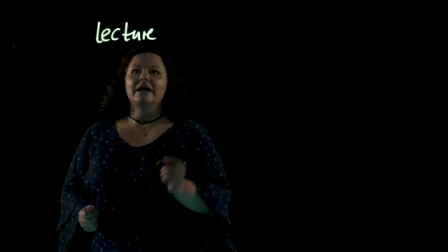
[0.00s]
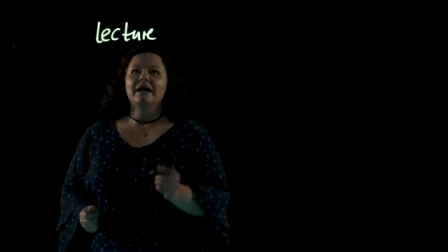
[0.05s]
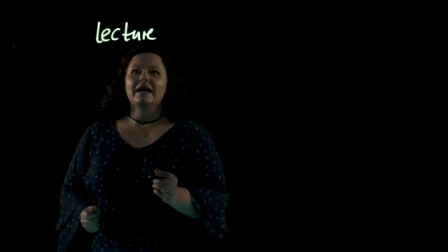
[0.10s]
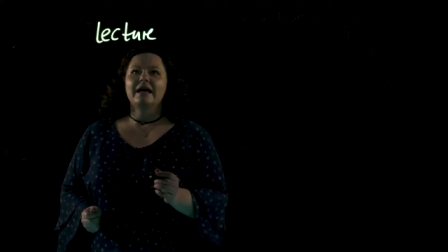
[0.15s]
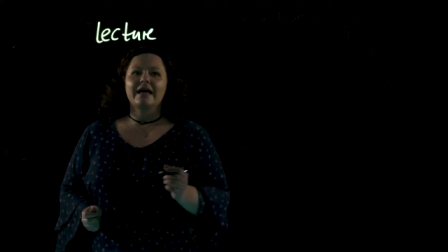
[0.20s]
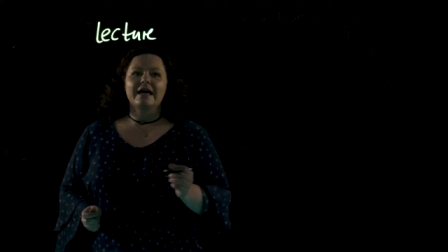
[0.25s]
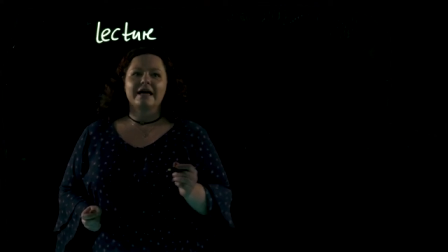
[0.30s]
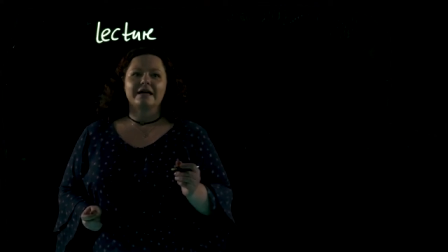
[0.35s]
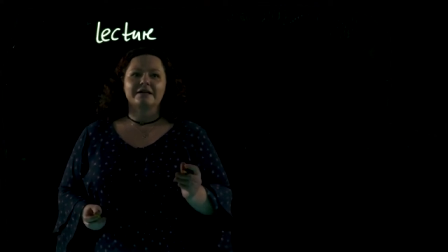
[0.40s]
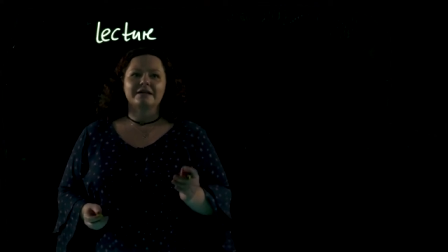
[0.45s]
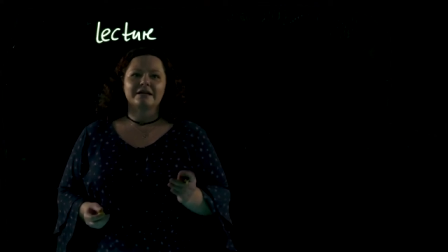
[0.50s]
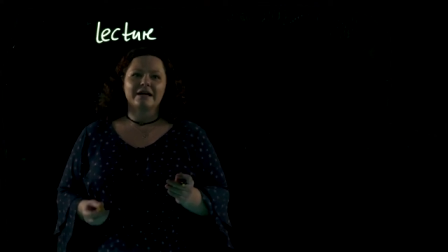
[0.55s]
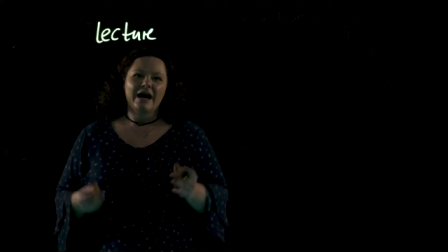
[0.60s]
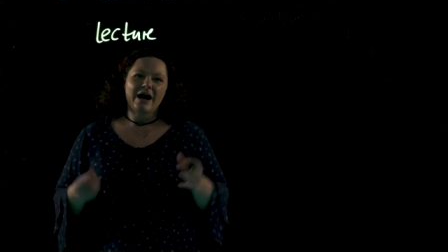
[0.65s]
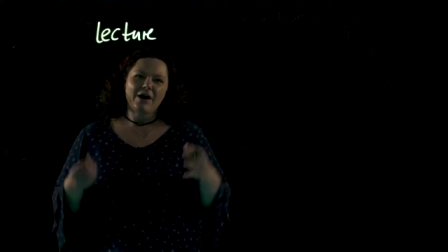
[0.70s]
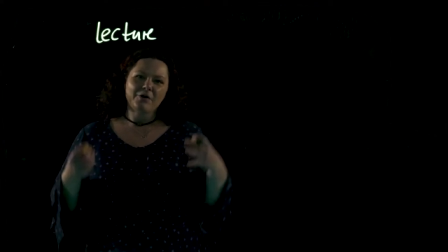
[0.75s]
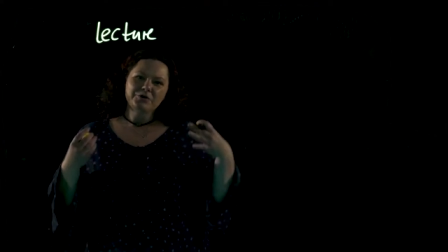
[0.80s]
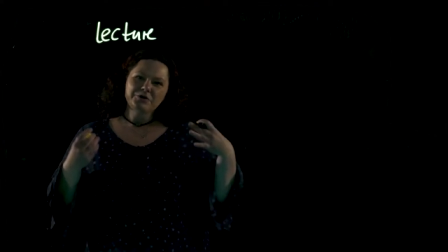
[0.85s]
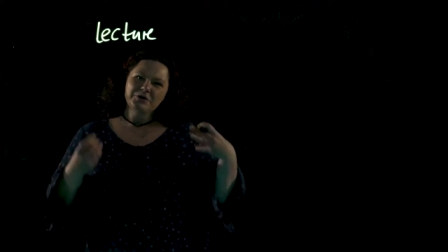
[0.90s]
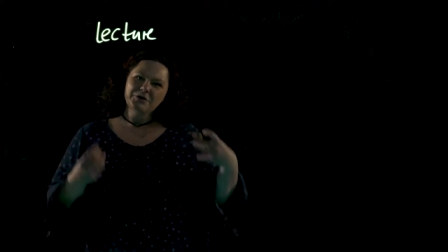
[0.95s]
And
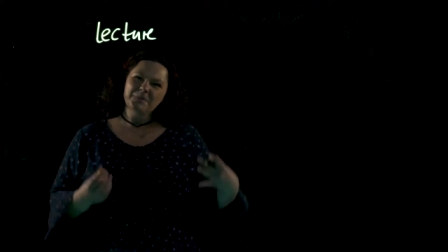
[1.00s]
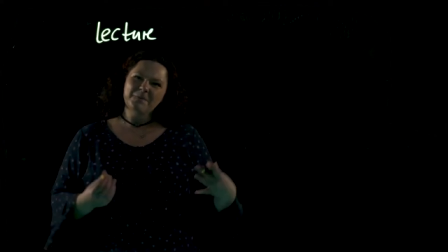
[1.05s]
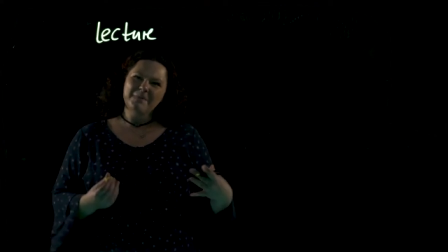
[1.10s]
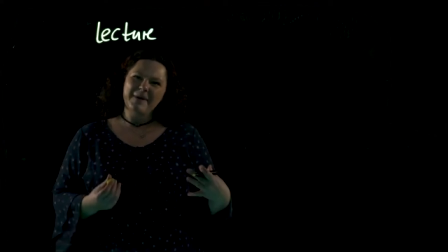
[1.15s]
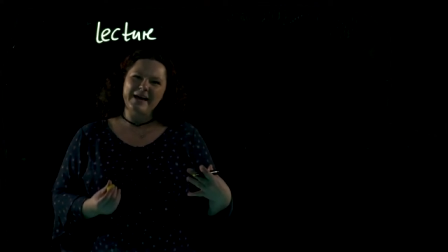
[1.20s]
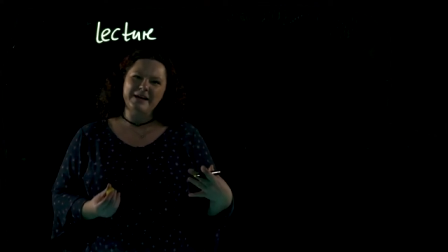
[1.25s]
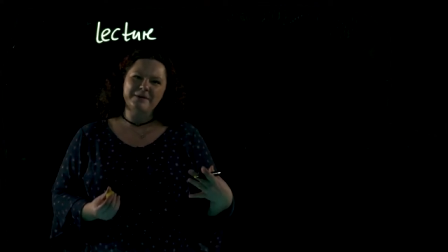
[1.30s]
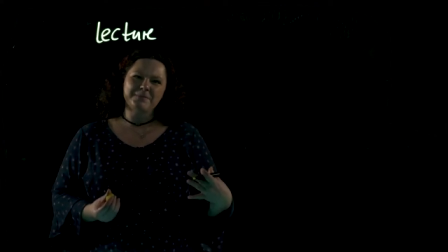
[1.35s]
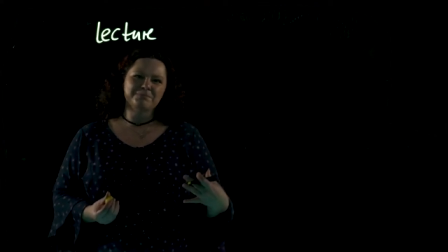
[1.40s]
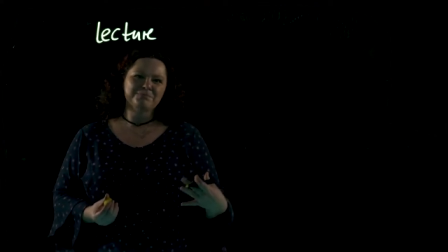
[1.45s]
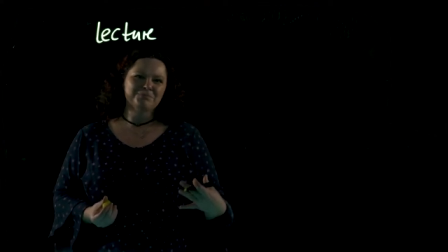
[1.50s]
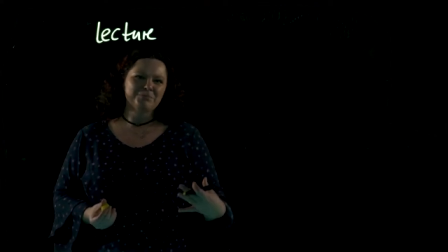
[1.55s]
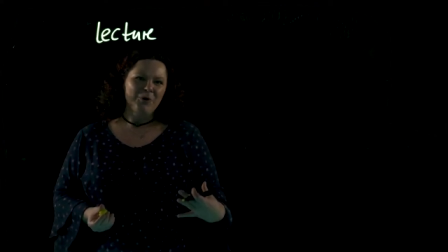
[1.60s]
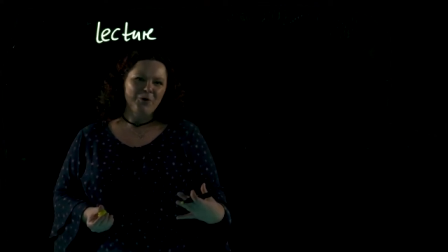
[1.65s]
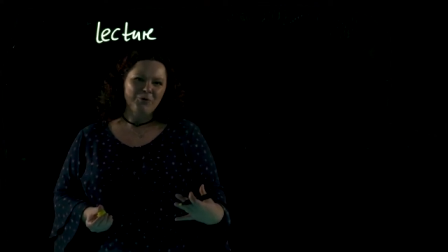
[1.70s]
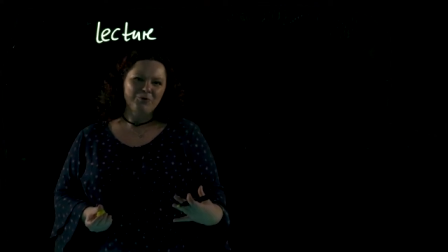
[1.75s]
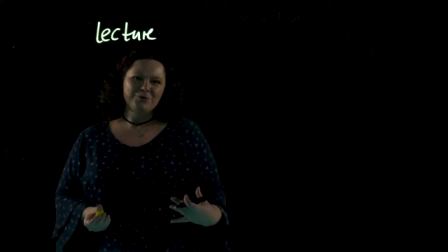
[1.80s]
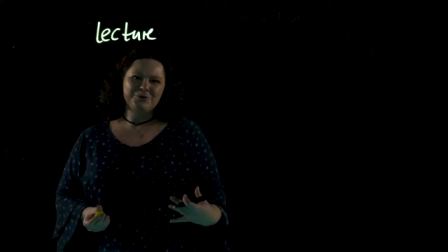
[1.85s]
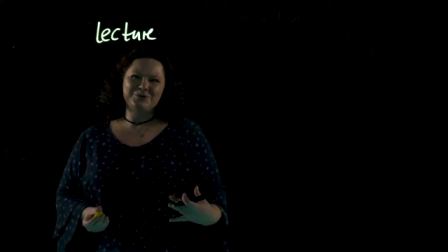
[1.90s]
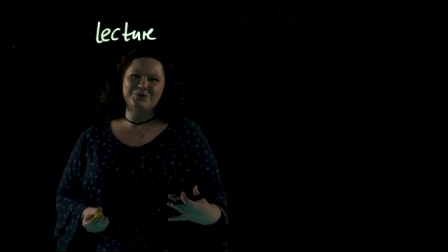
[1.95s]
how do you make
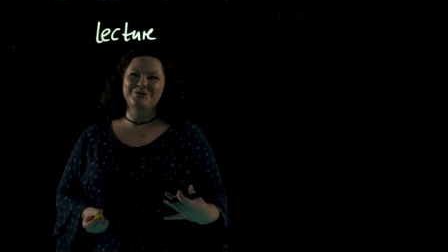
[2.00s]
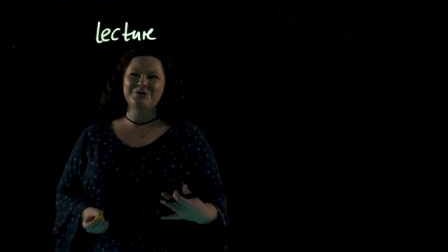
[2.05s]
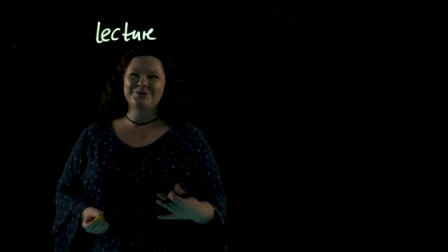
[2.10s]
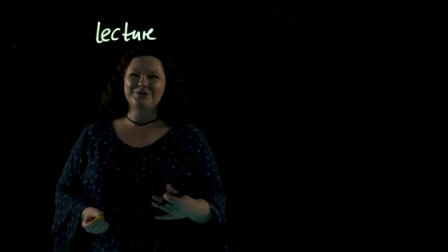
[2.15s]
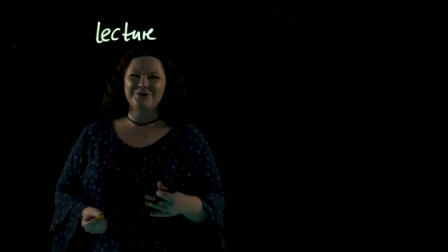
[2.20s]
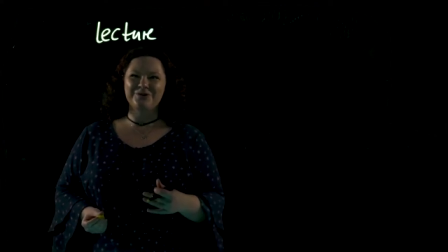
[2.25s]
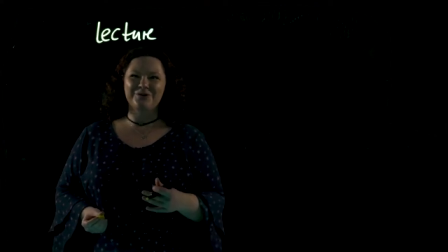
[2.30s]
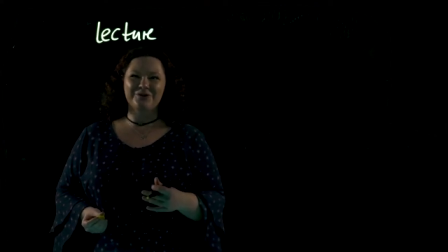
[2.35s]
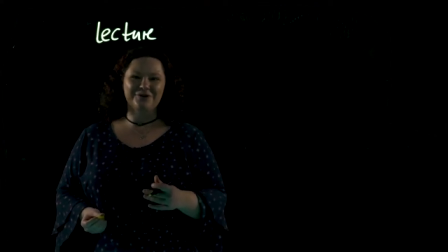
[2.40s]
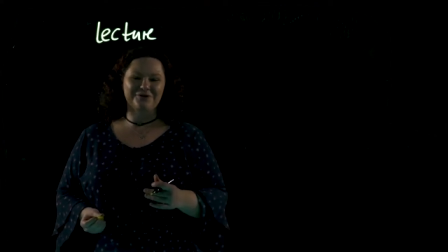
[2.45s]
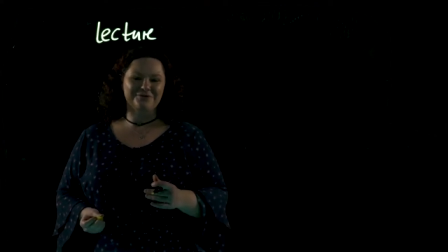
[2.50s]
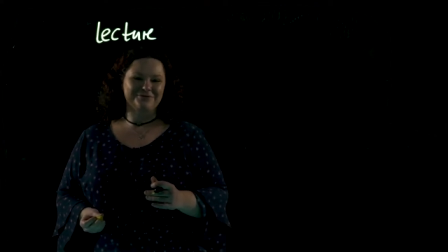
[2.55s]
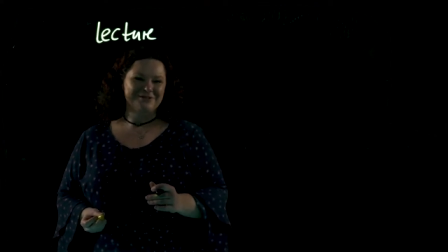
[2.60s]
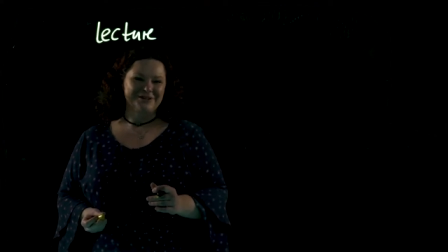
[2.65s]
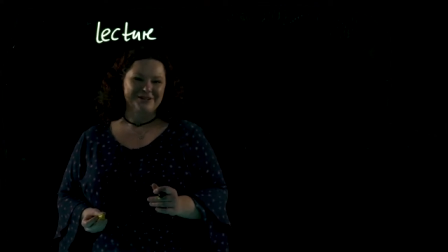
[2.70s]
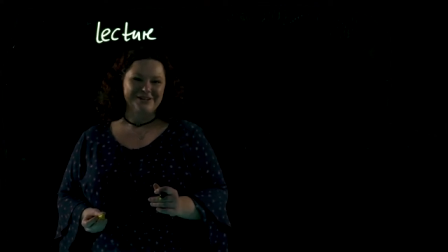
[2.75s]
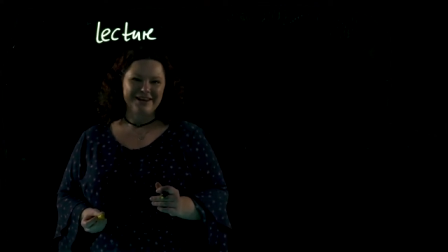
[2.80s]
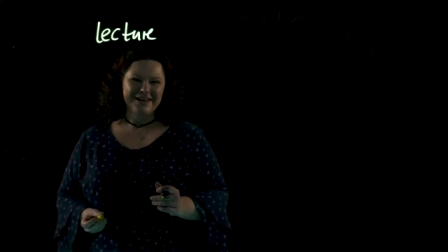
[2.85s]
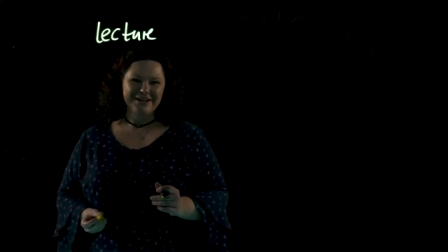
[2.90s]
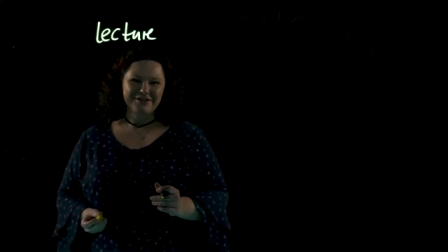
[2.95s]
most of
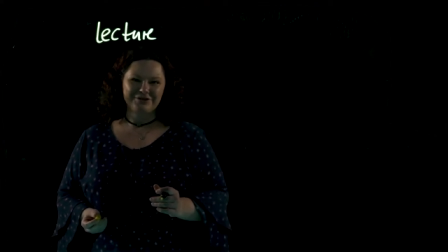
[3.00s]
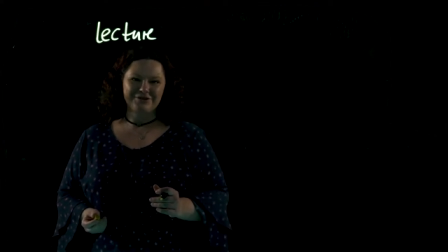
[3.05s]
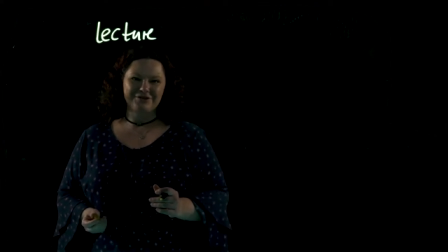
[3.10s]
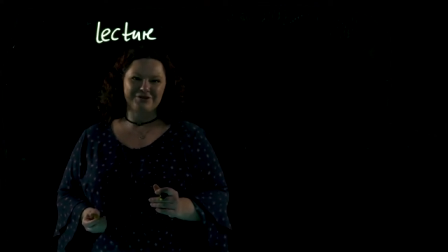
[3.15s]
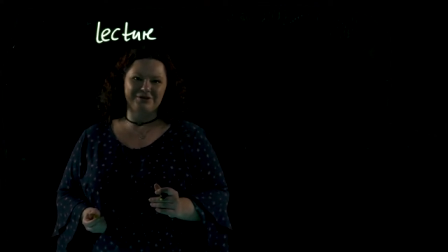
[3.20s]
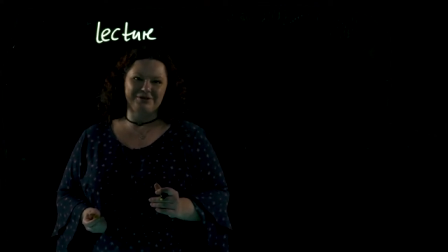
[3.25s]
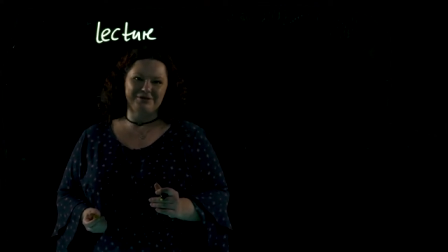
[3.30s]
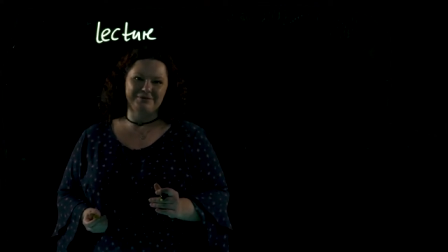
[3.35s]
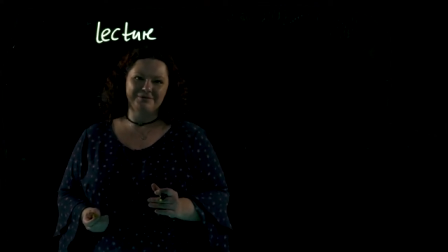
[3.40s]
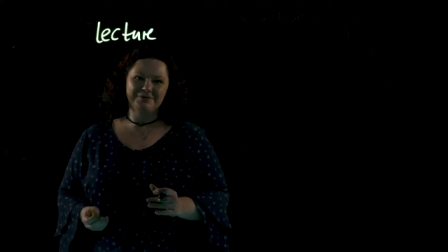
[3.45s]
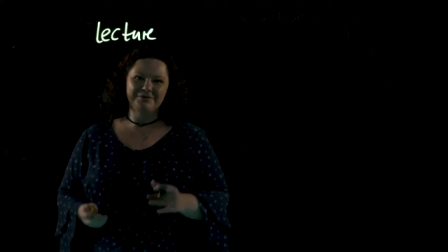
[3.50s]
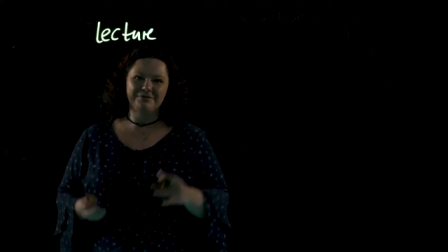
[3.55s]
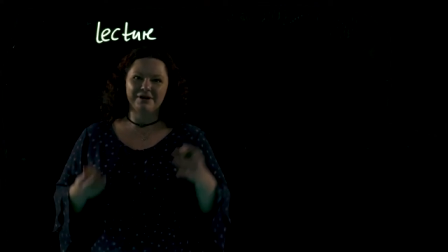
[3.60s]
a lecture?